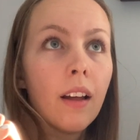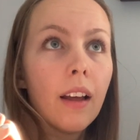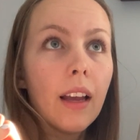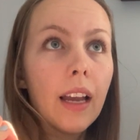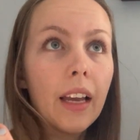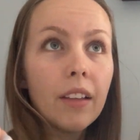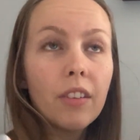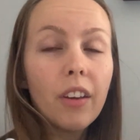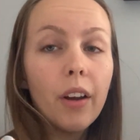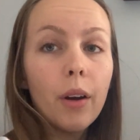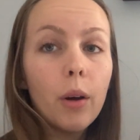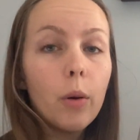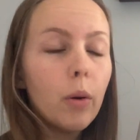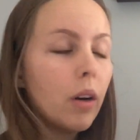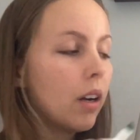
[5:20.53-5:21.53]
And
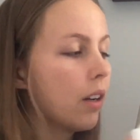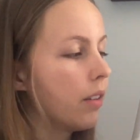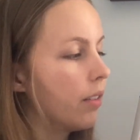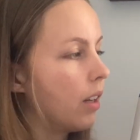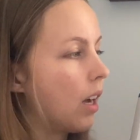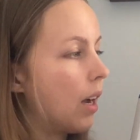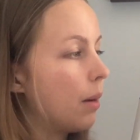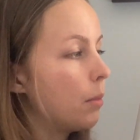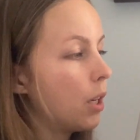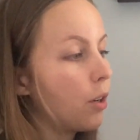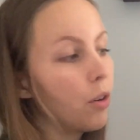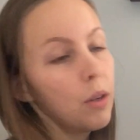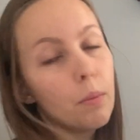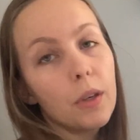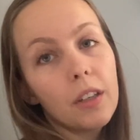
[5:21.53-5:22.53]
so I'm not going
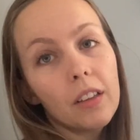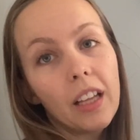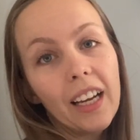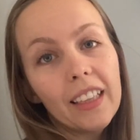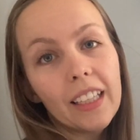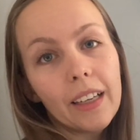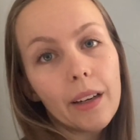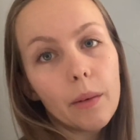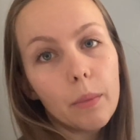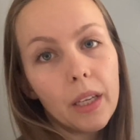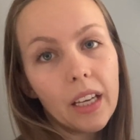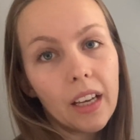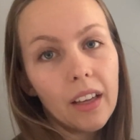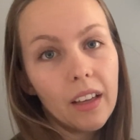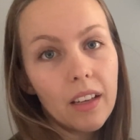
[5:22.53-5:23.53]
to put a line there
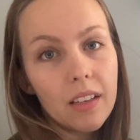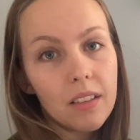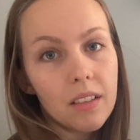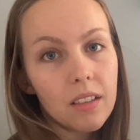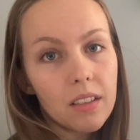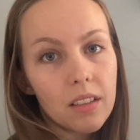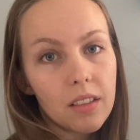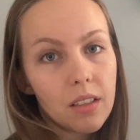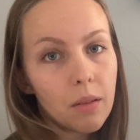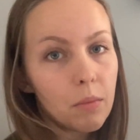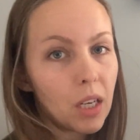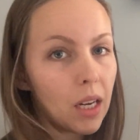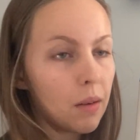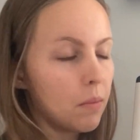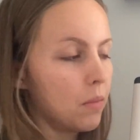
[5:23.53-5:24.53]
because
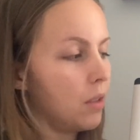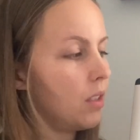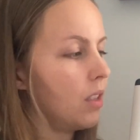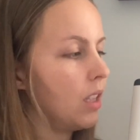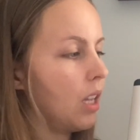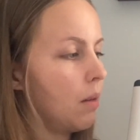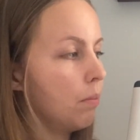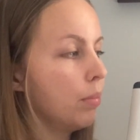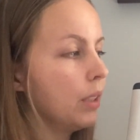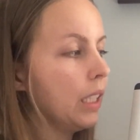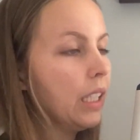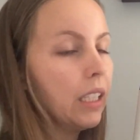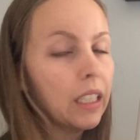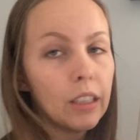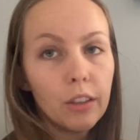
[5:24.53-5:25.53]
sometimes they
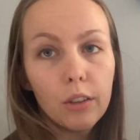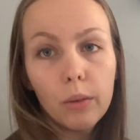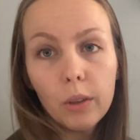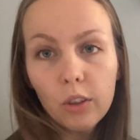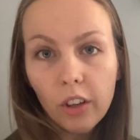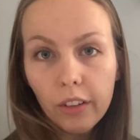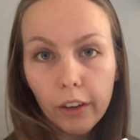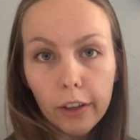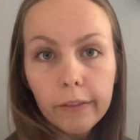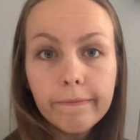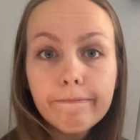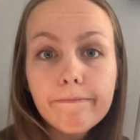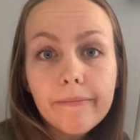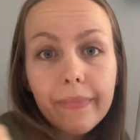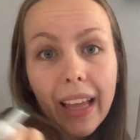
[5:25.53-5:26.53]
bleed into each other,
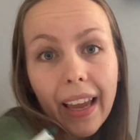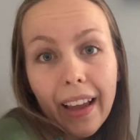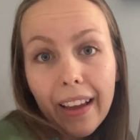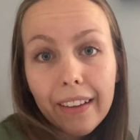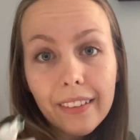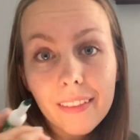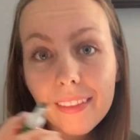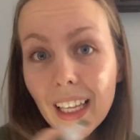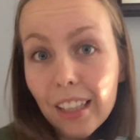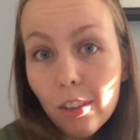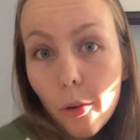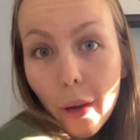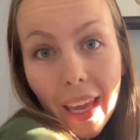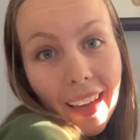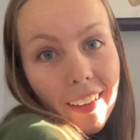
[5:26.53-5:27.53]
and that's
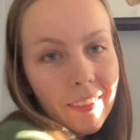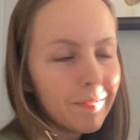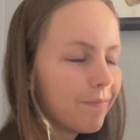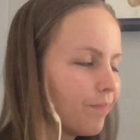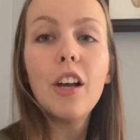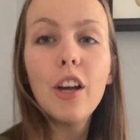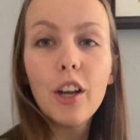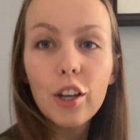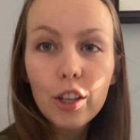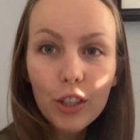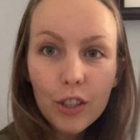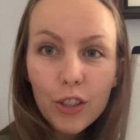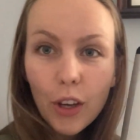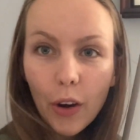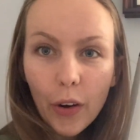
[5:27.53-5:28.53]
okay.
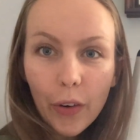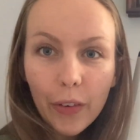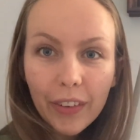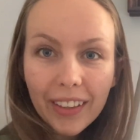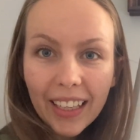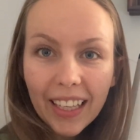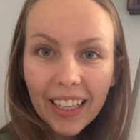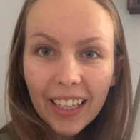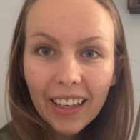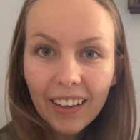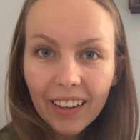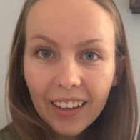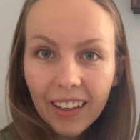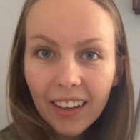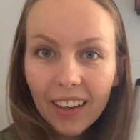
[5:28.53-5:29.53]
So
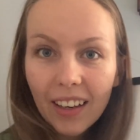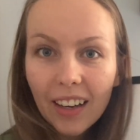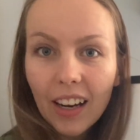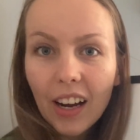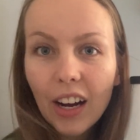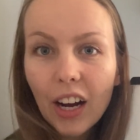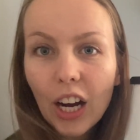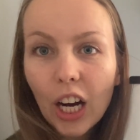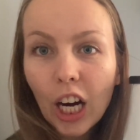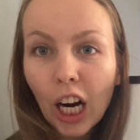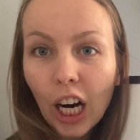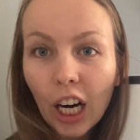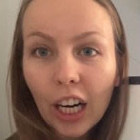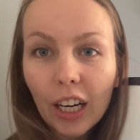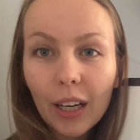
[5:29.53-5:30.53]
here
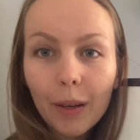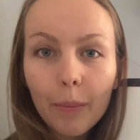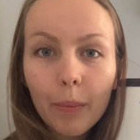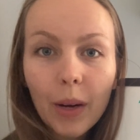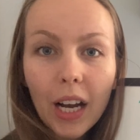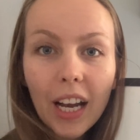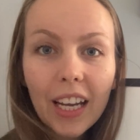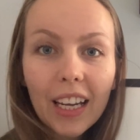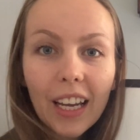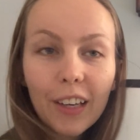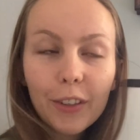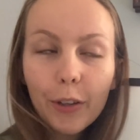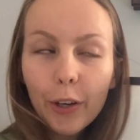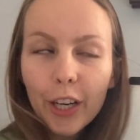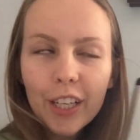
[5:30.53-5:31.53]
are my
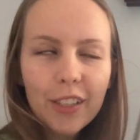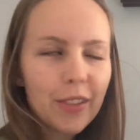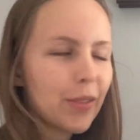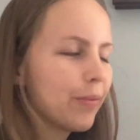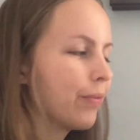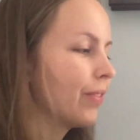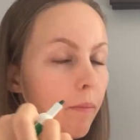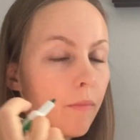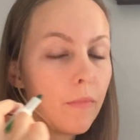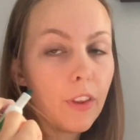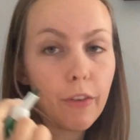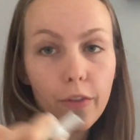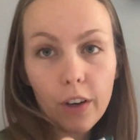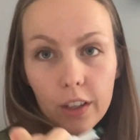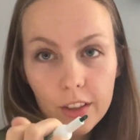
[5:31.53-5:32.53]
categories. The
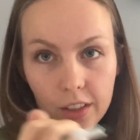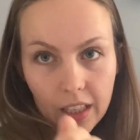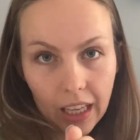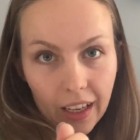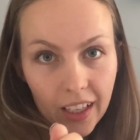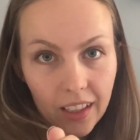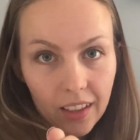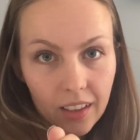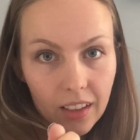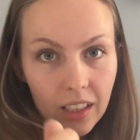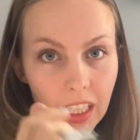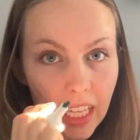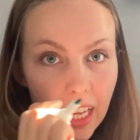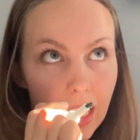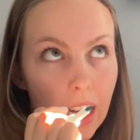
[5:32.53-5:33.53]
first thing
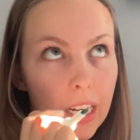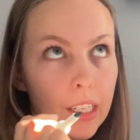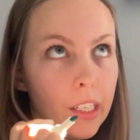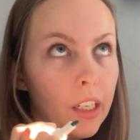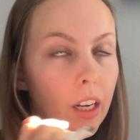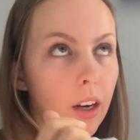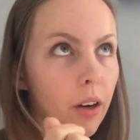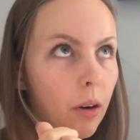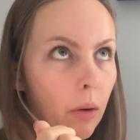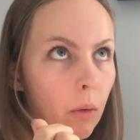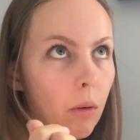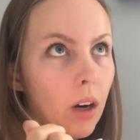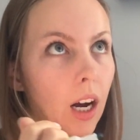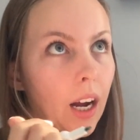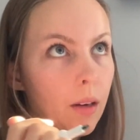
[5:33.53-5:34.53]
that I
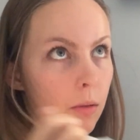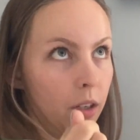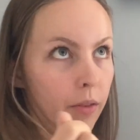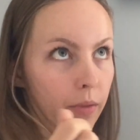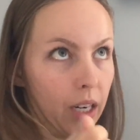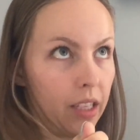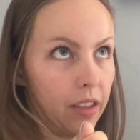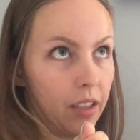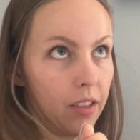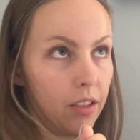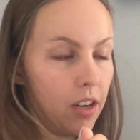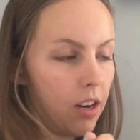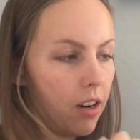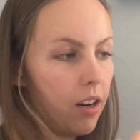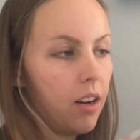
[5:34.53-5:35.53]
know I want to write this
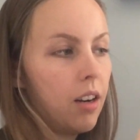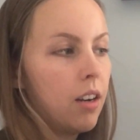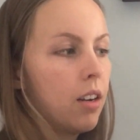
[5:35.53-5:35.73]
year